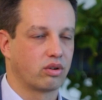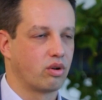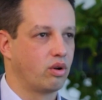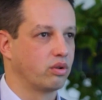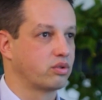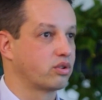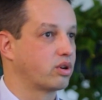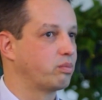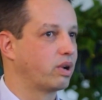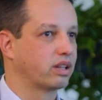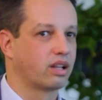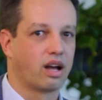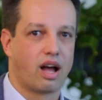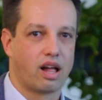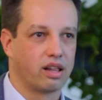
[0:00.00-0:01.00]
culture, about
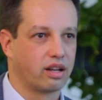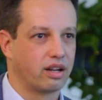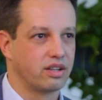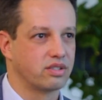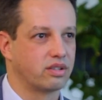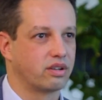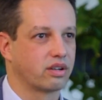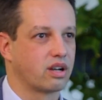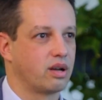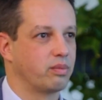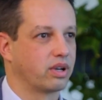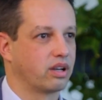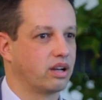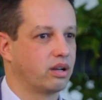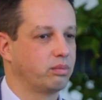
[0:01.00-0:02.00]
the holidays that are
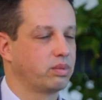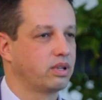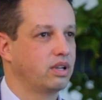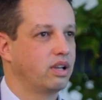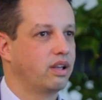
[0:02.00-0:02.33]
coming up.